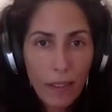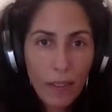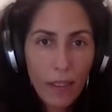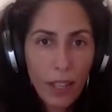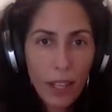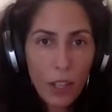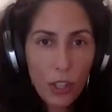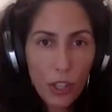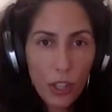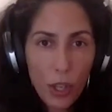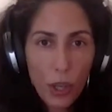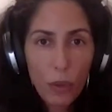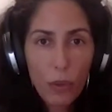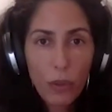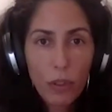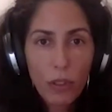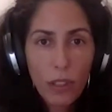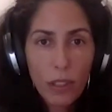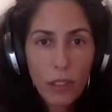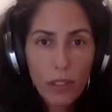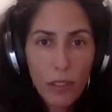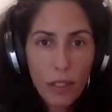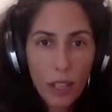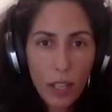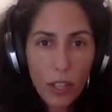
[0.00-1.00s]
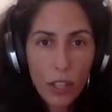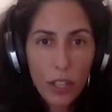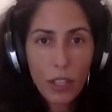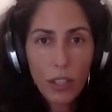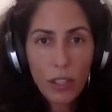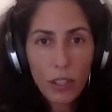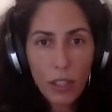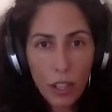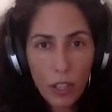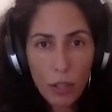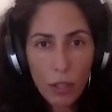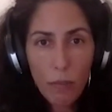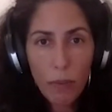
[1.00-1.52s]
showed such and
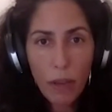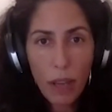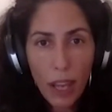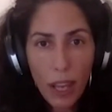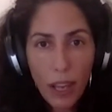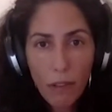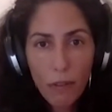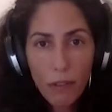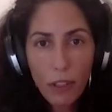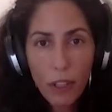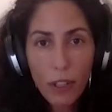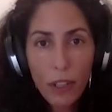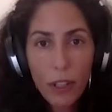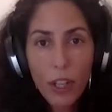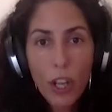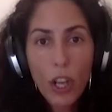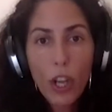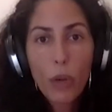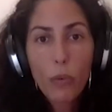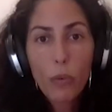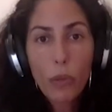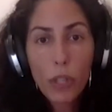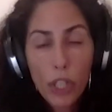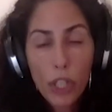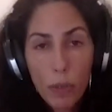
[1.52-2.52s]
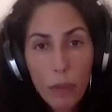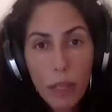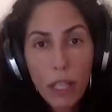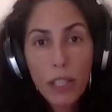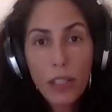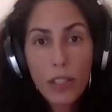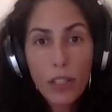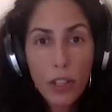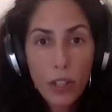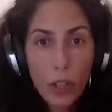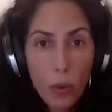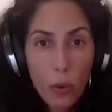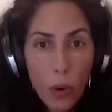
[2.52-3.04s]
such behavior, which means
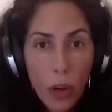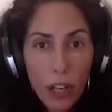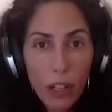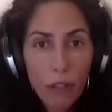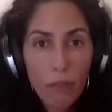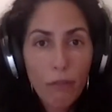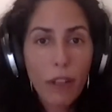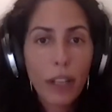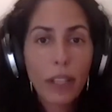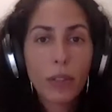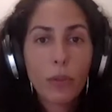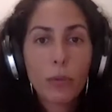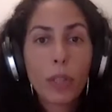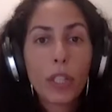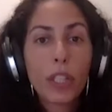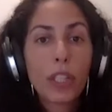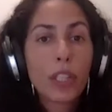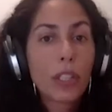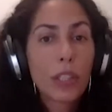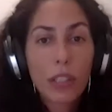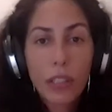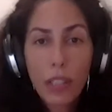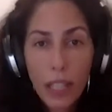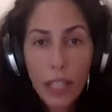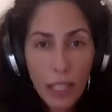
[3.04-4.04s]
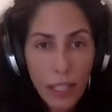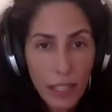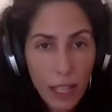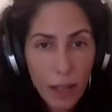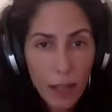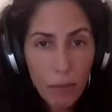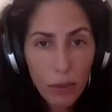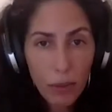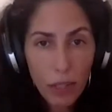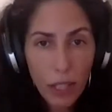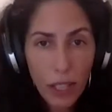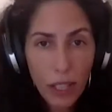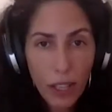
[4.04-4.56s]
they're qualified, which the
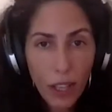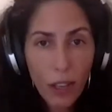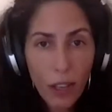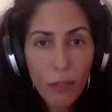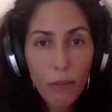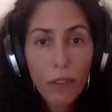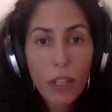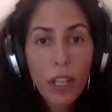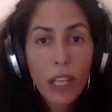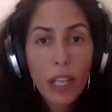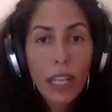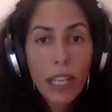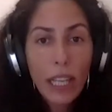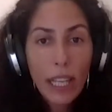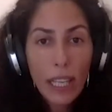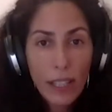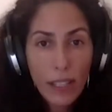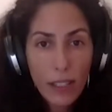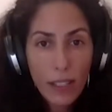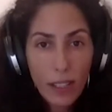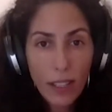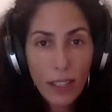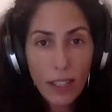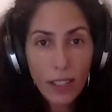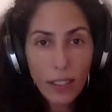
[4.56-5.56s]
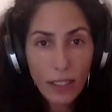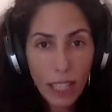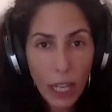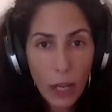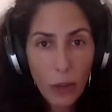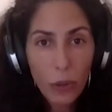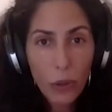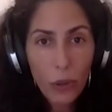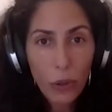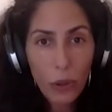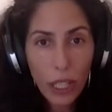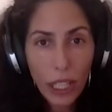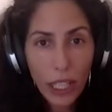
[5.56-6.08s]
example I gave is
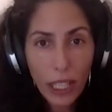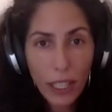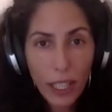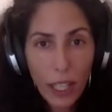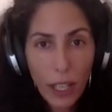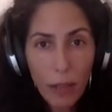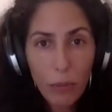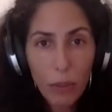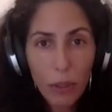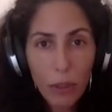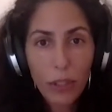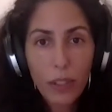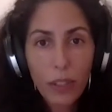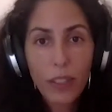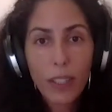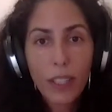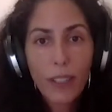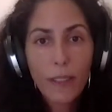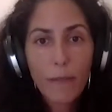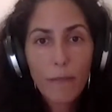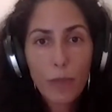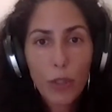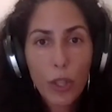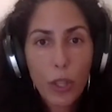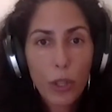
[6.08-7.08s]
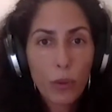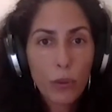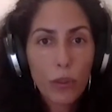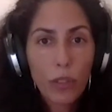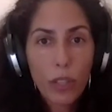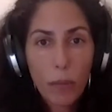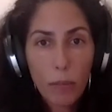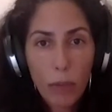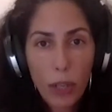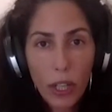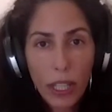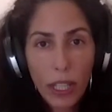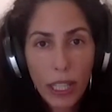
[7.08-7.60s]
downloading an ebook. So
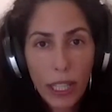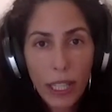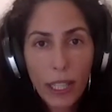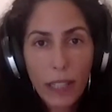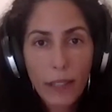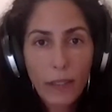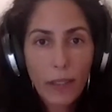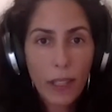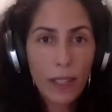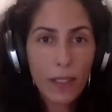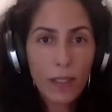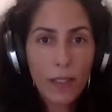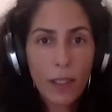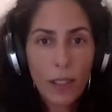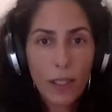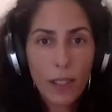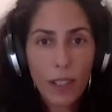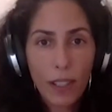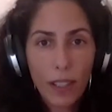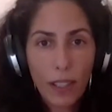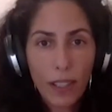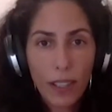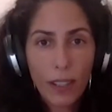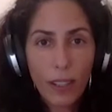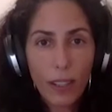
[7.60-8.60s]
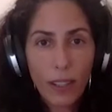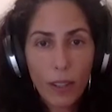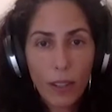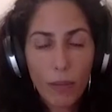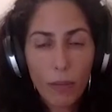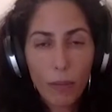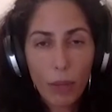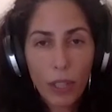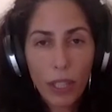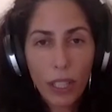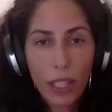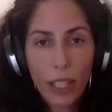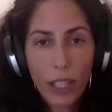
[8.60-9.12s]
to marketing, that's a
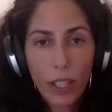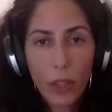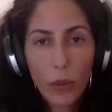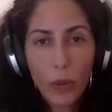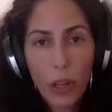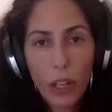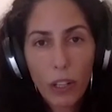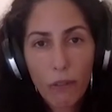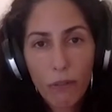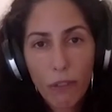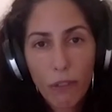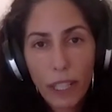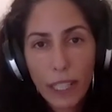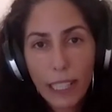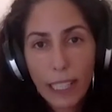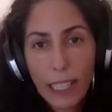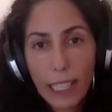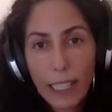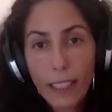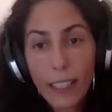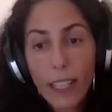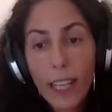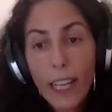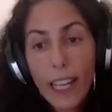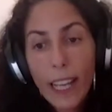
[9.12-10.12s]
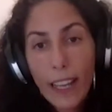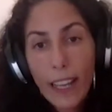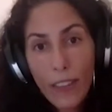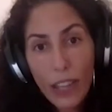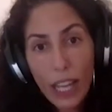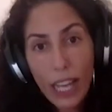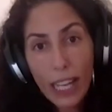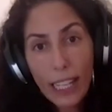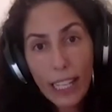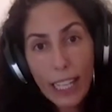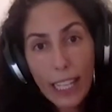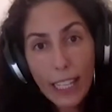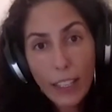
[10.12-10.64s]
marketing qualified lead.
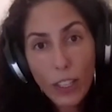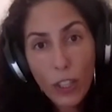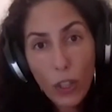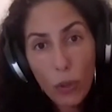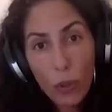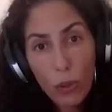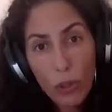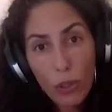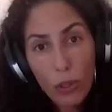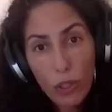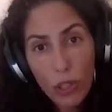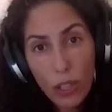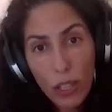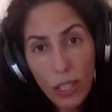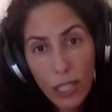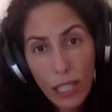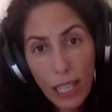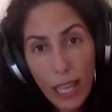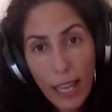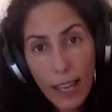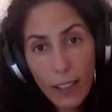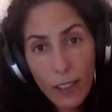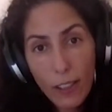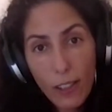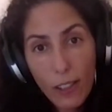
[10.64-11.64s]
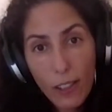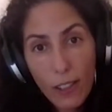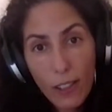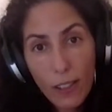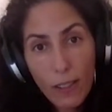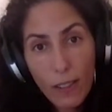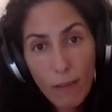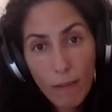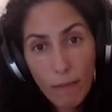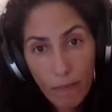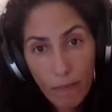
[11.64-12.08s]
That lead goes to sales